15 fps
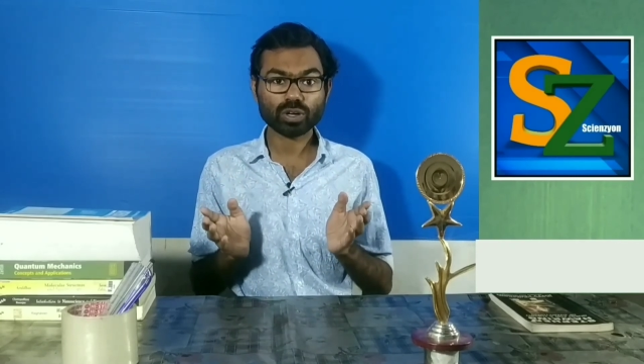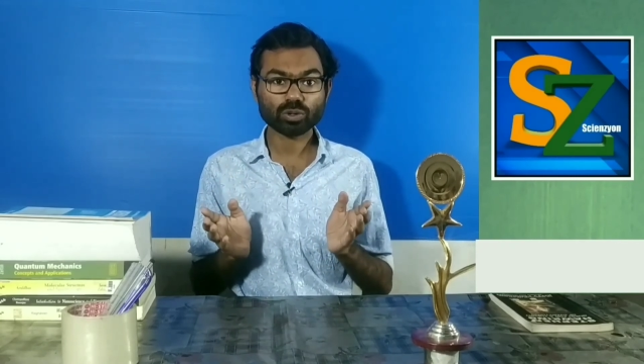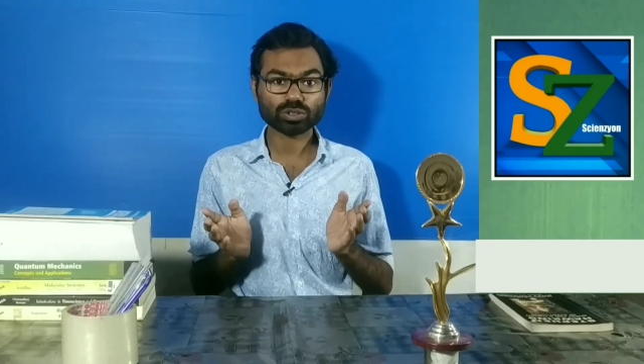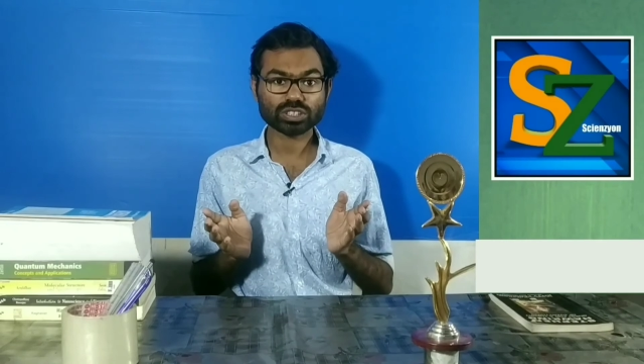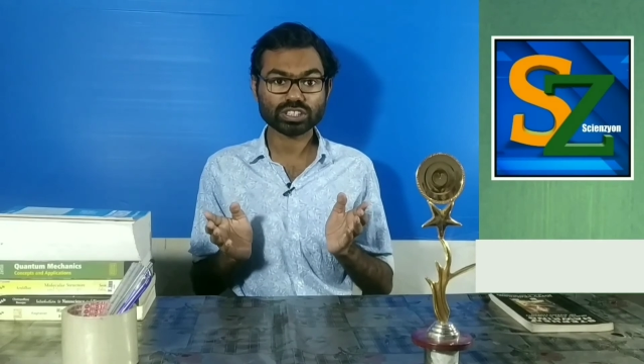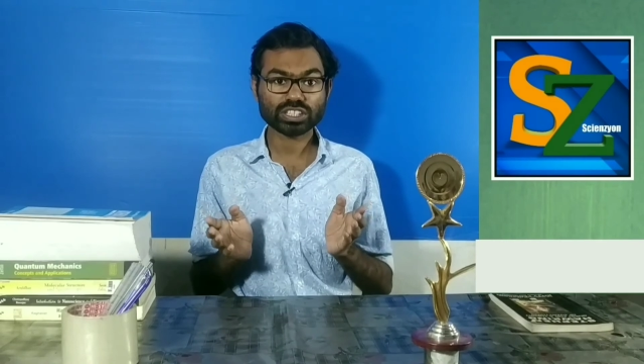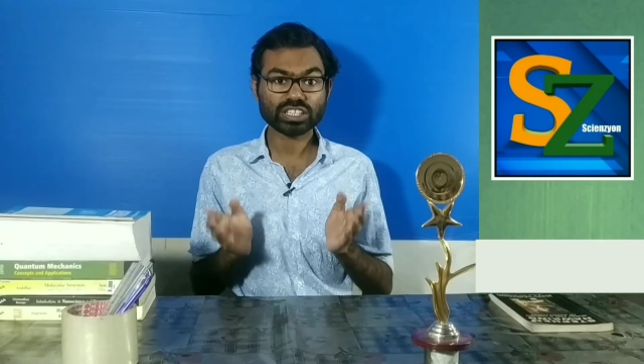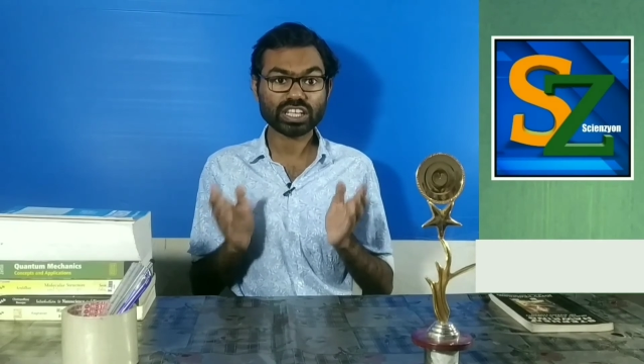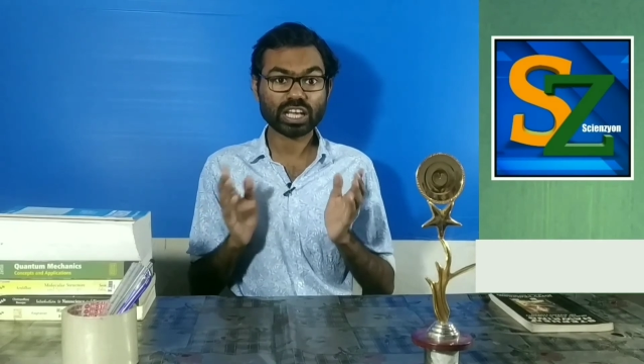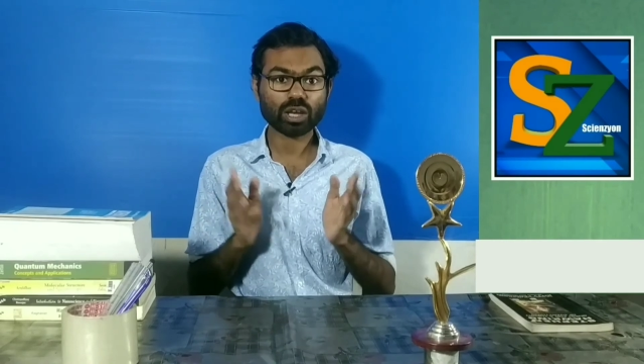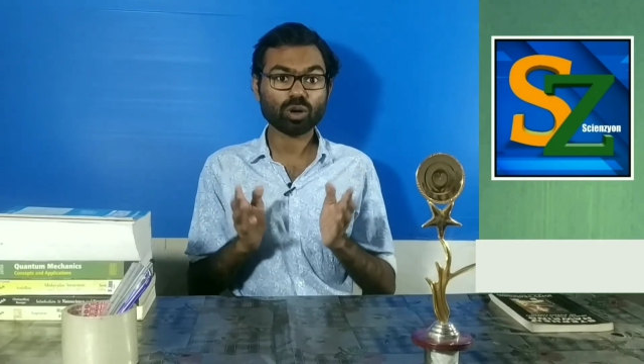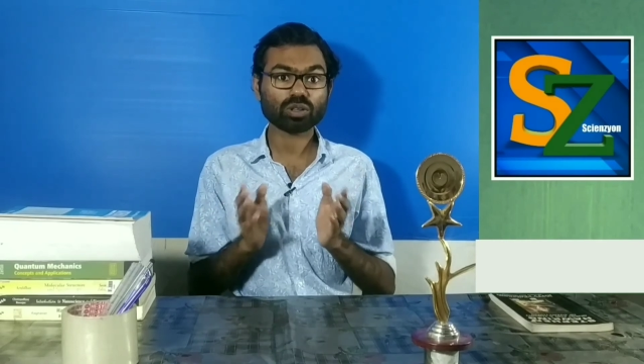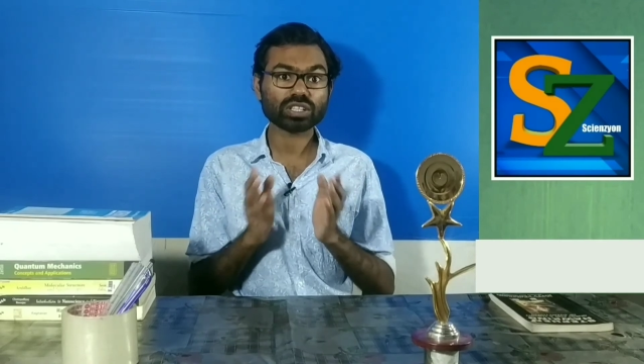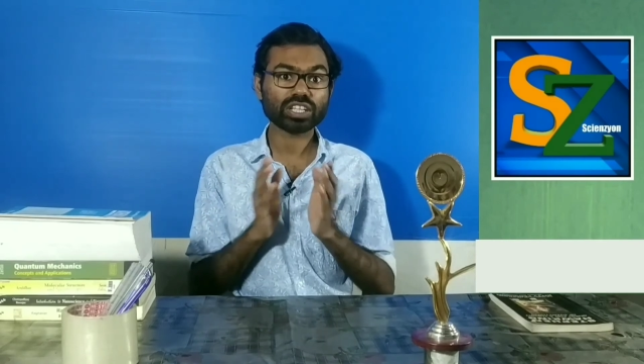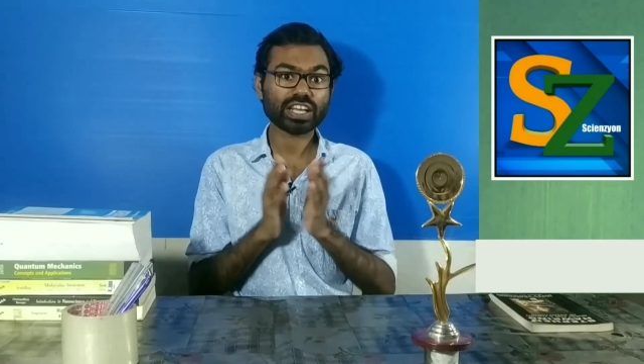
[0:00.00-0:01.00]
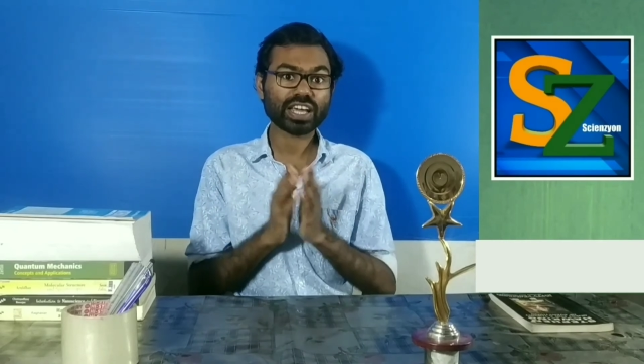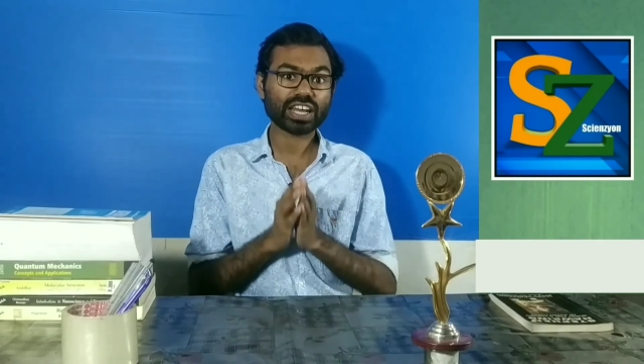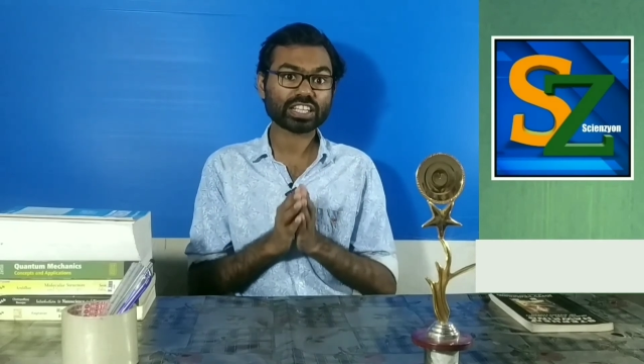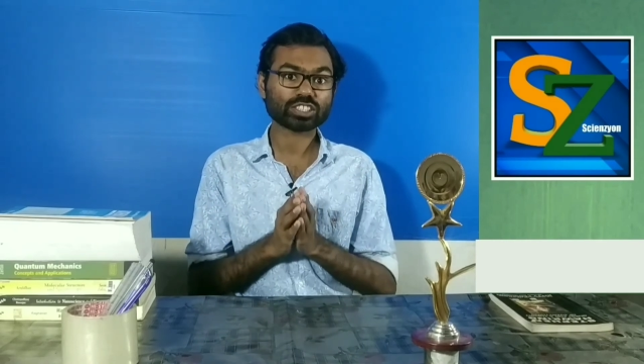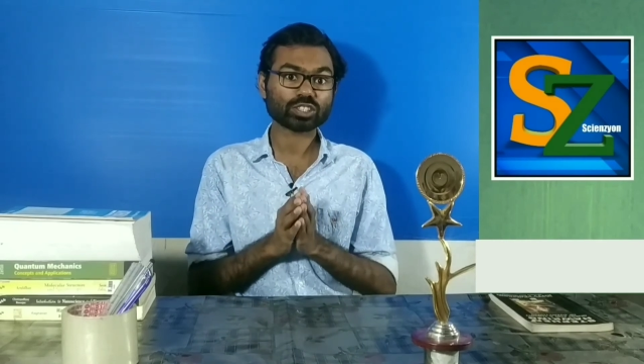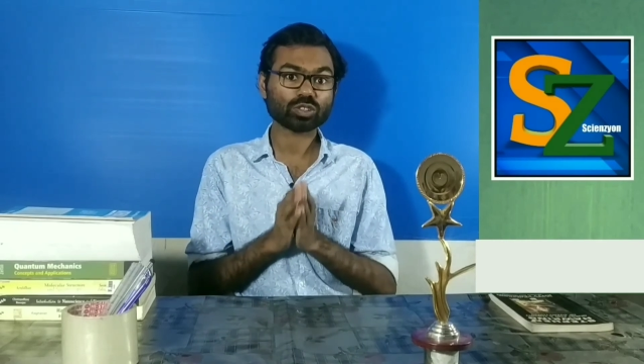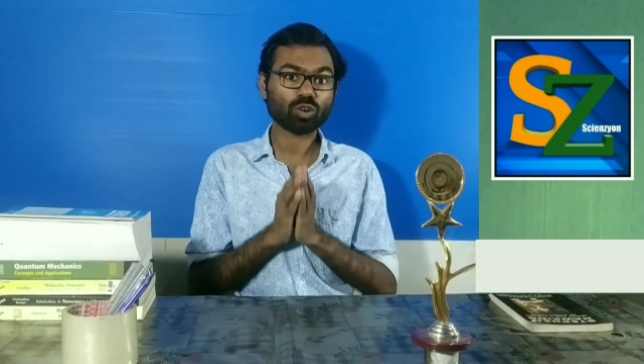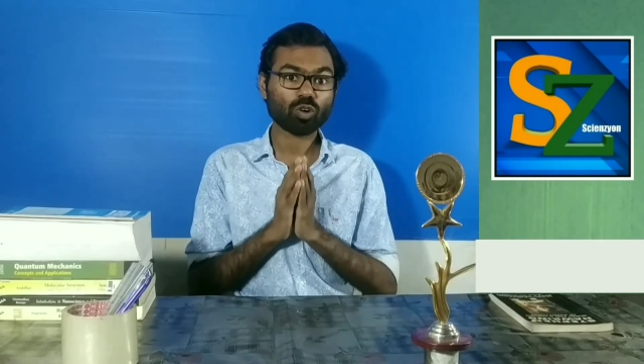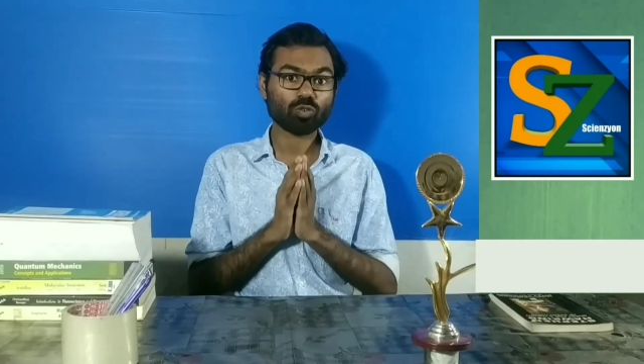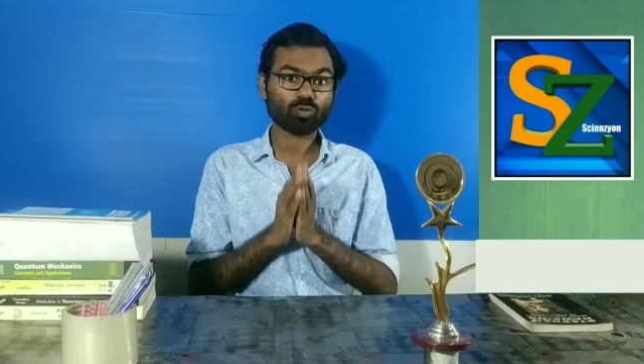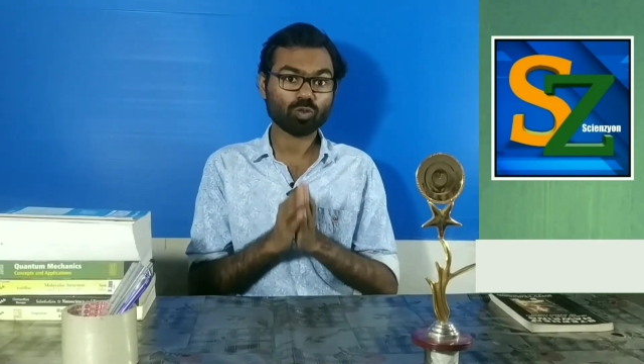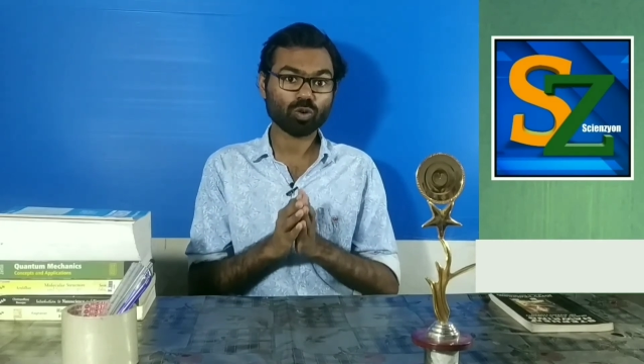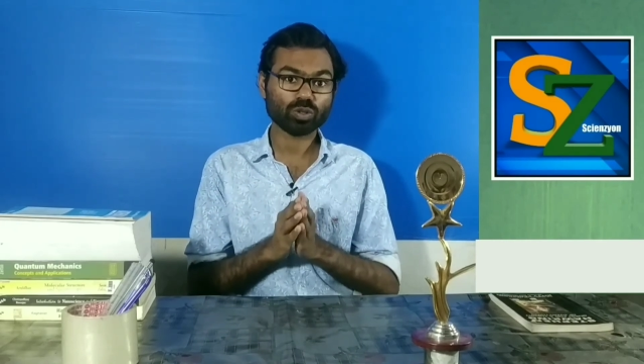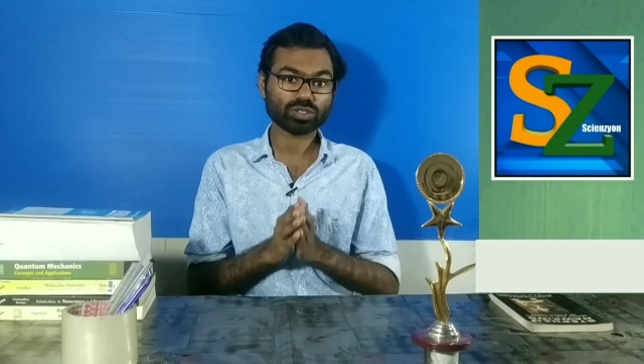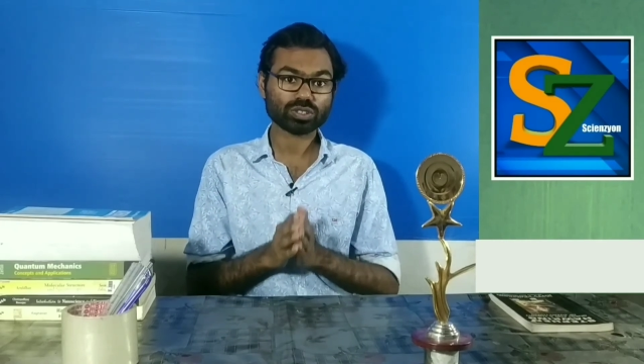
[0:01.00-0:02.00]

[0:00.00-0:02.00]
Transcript: velocity along the direction of